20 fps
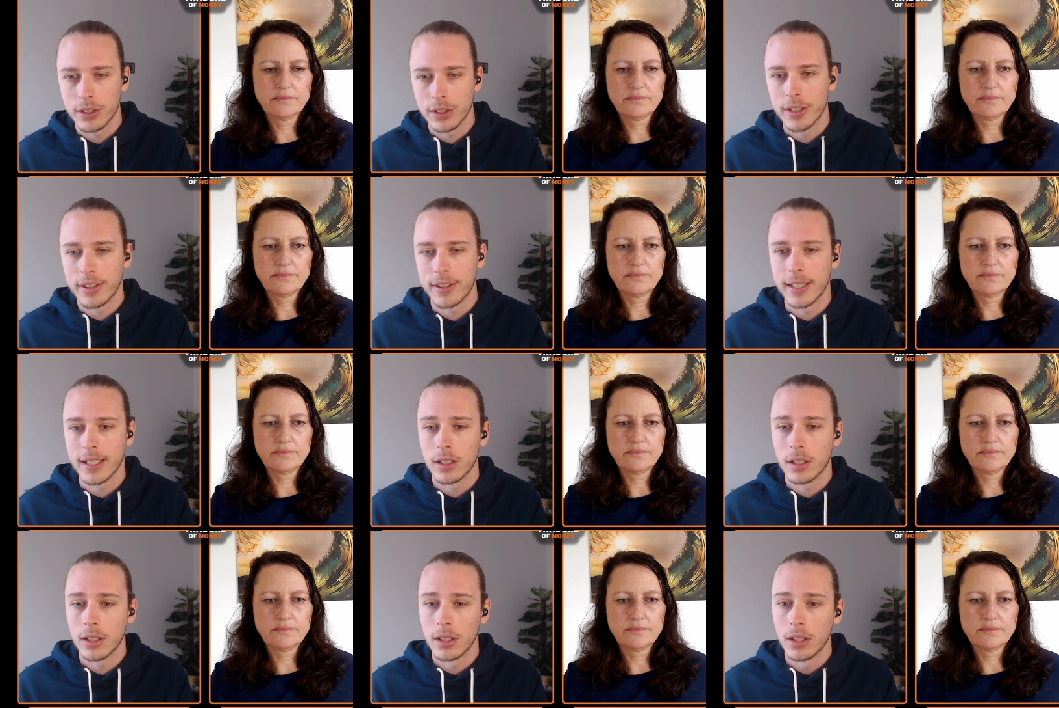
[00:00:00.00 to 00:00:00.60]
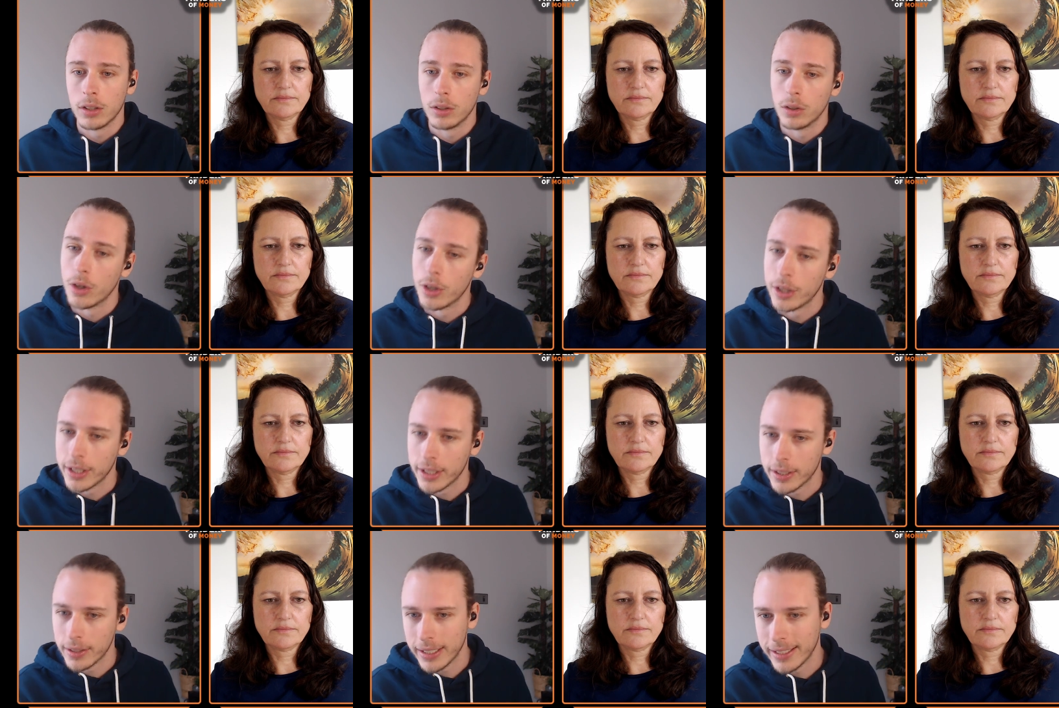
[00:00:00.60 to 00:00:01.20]
Speaker 1: Do you think
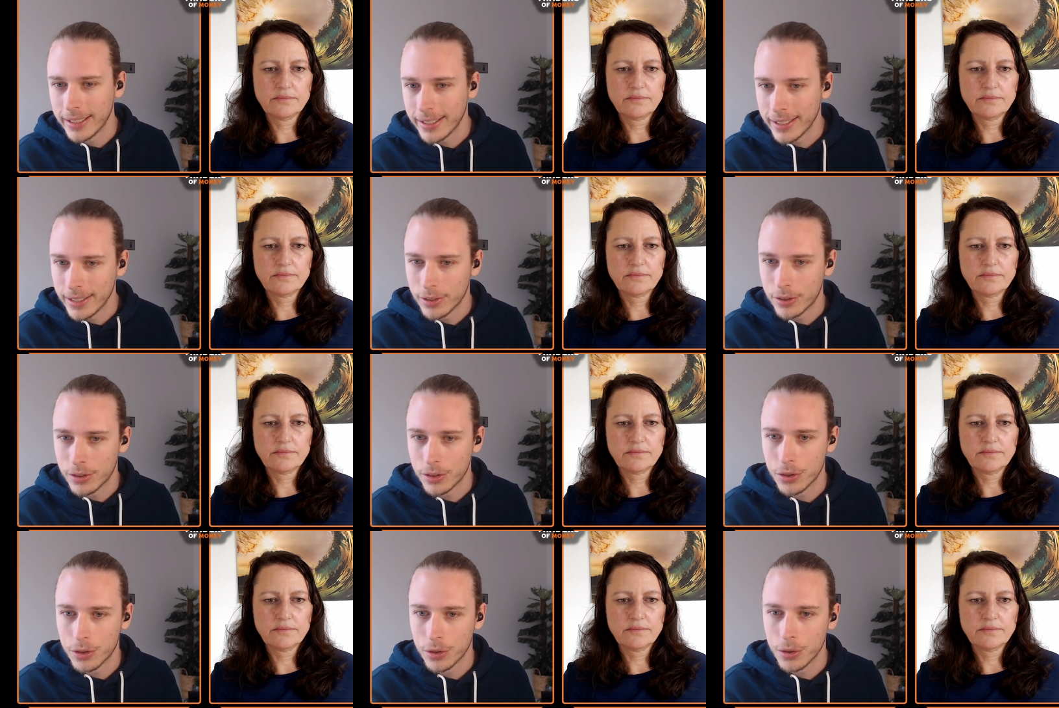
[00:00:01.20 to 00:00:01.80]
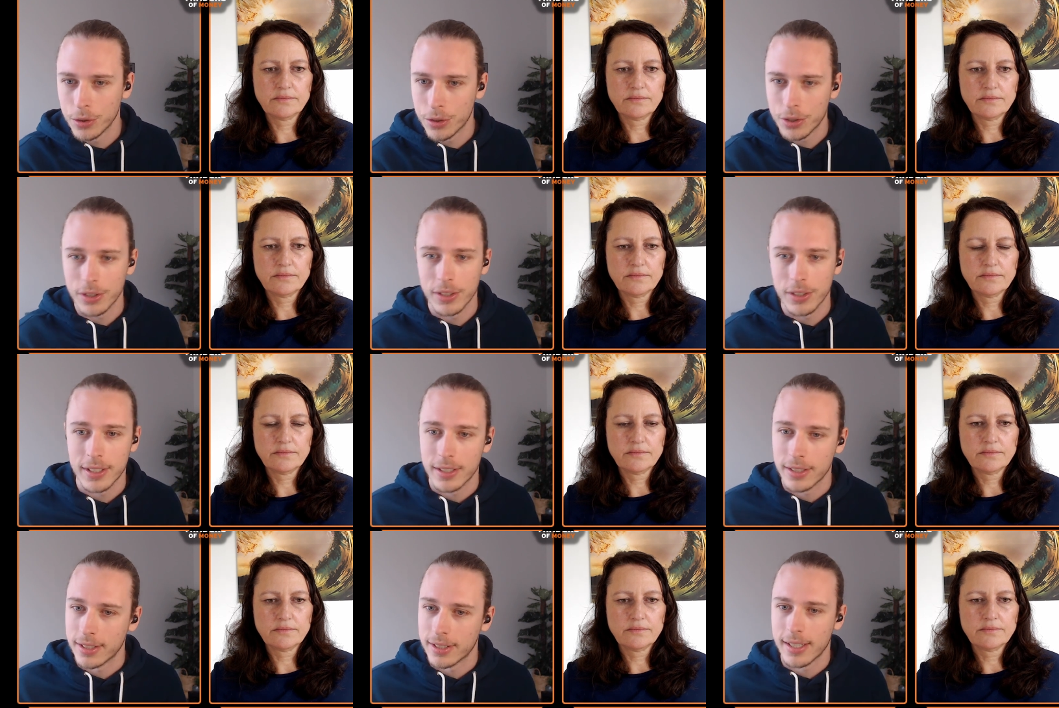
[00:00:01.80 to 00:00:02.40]
learning in
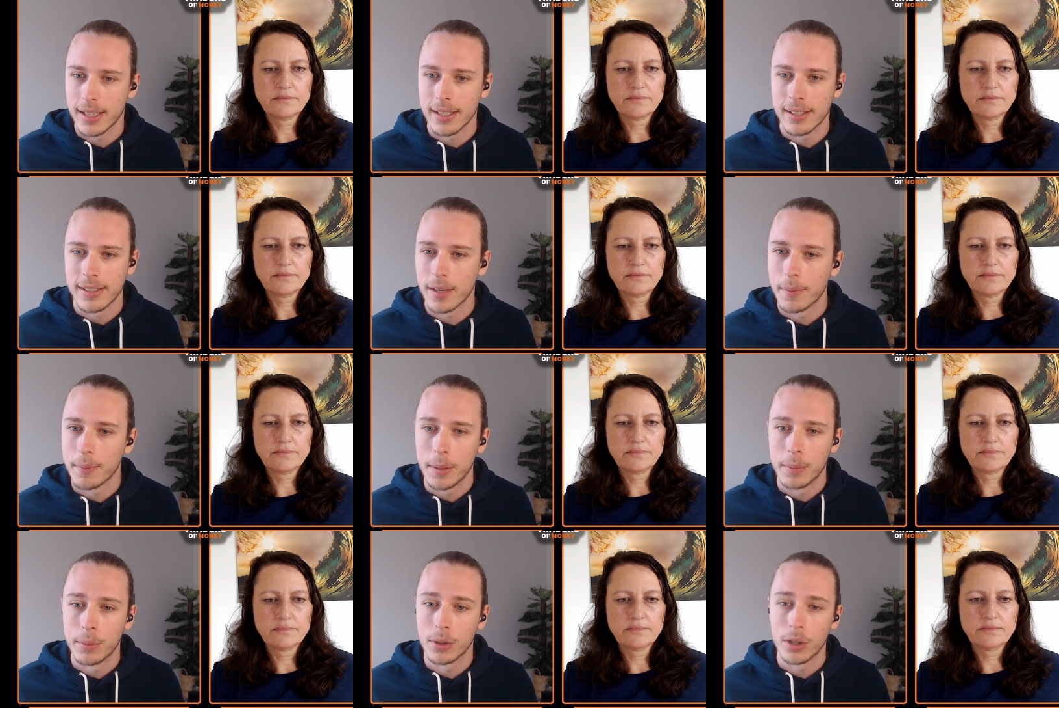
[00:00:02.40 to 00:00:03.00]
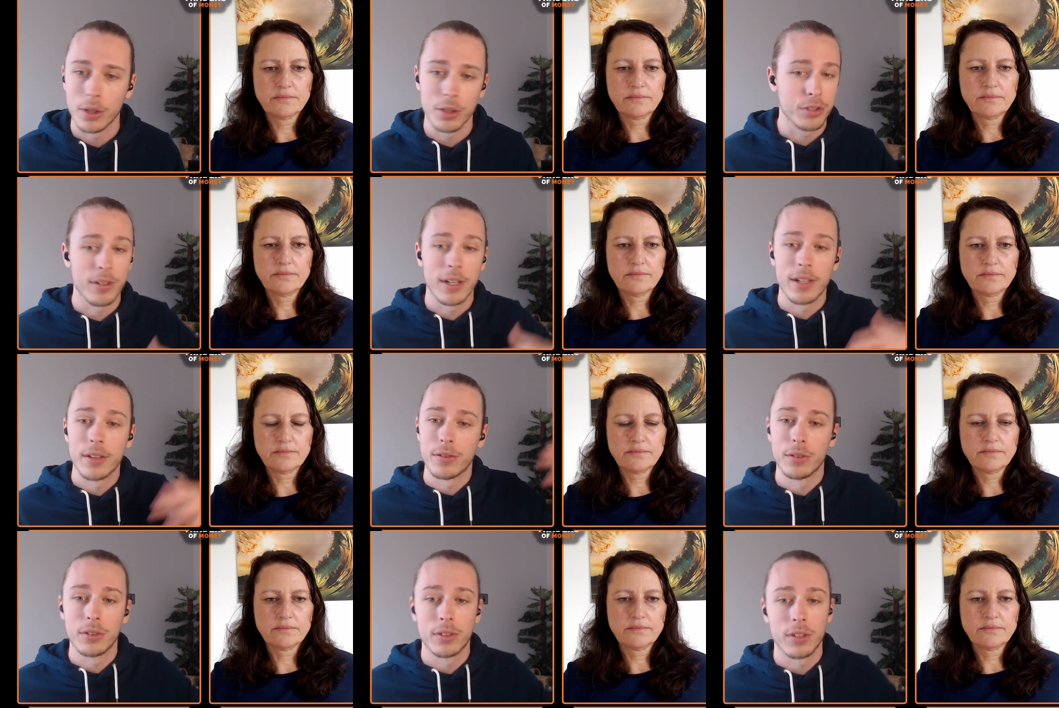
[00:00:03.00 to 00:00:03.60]
institutions, as you said, some people go
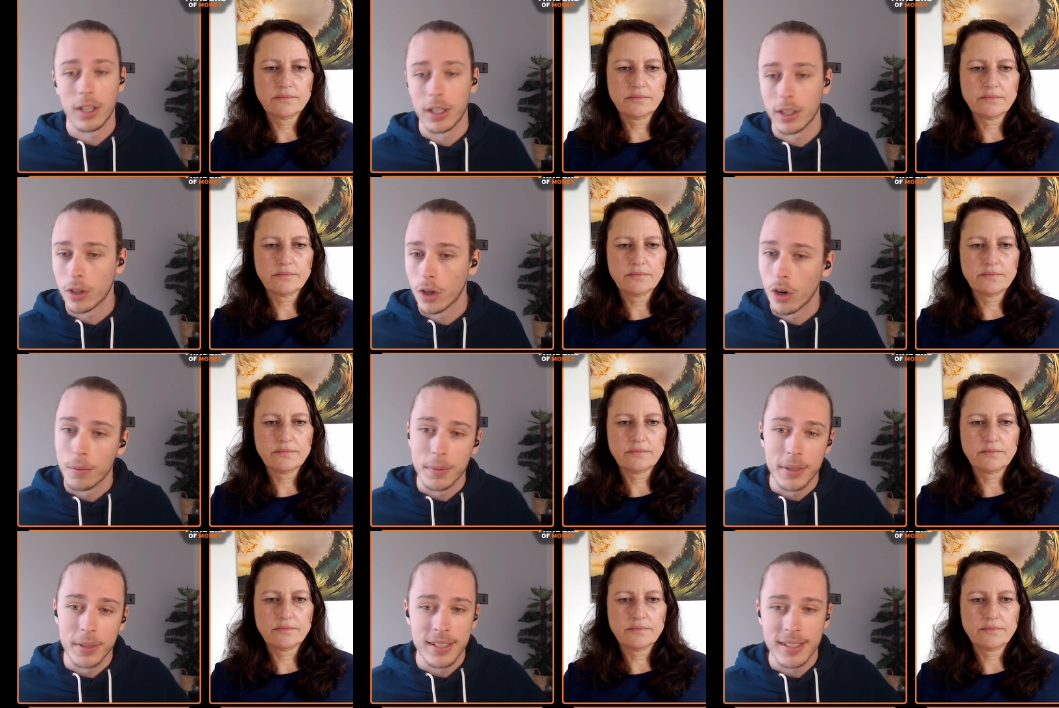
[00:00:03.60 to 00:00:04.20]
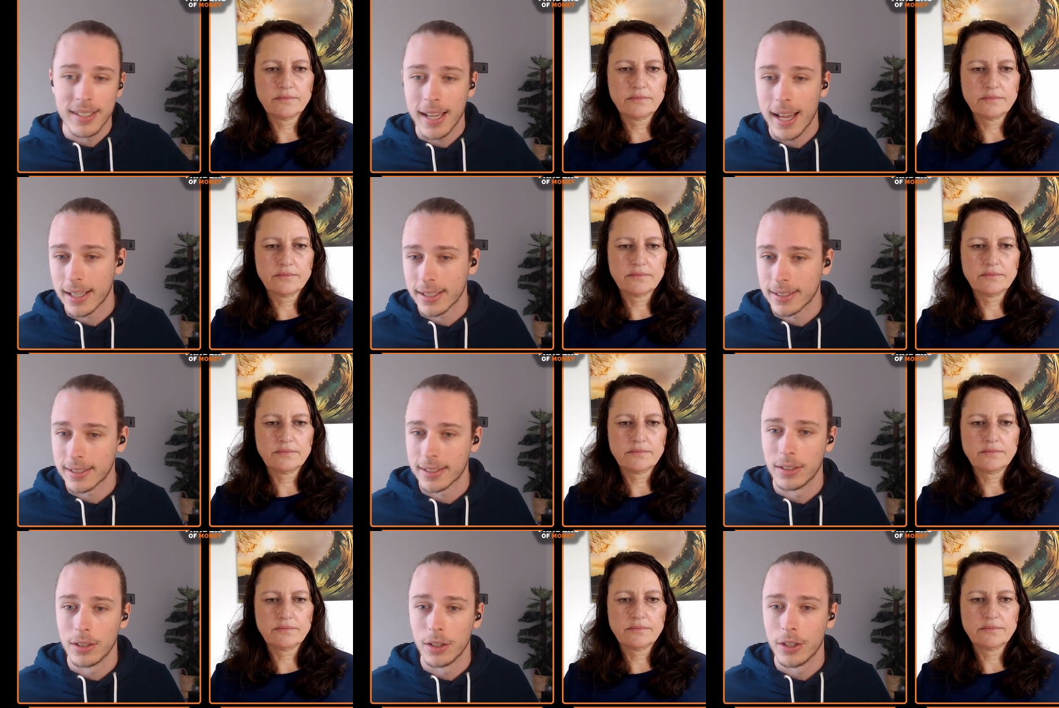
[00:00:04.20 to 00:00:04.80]
straight through to like Goldman
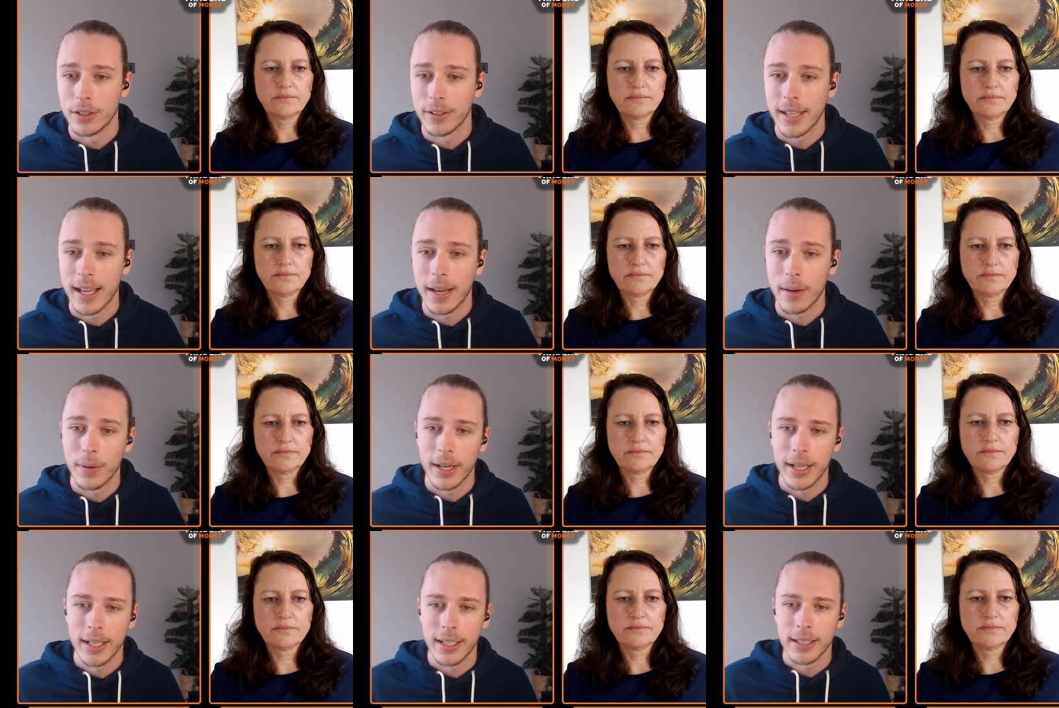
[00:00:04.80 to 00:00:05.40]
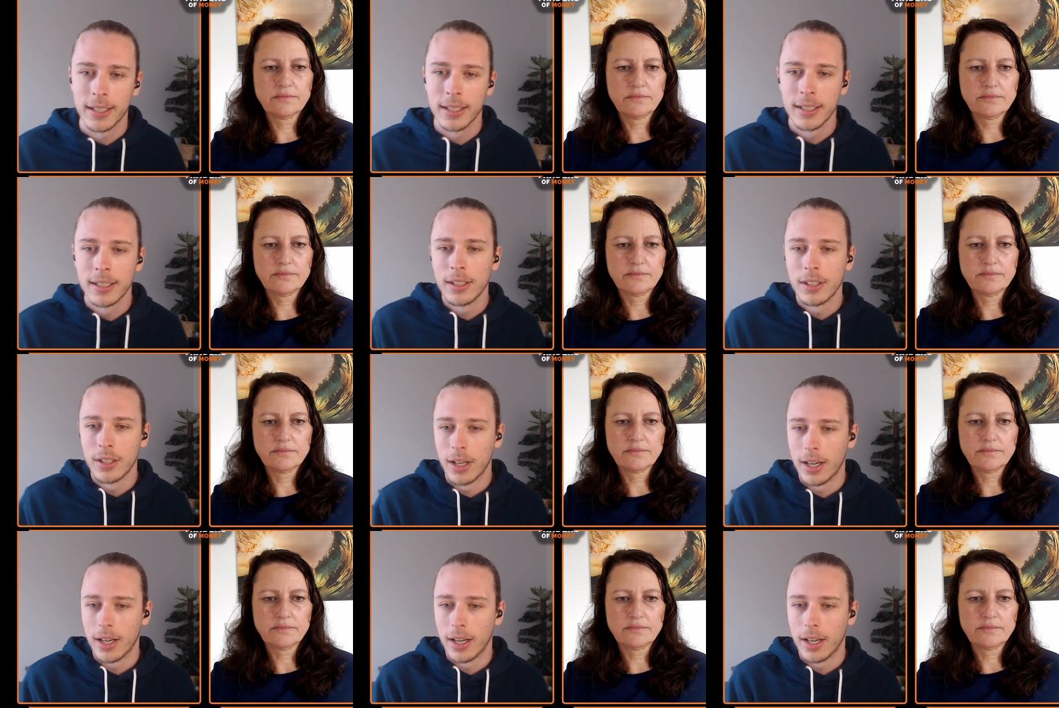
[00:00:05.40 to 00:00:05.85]
Sachs and learn that way,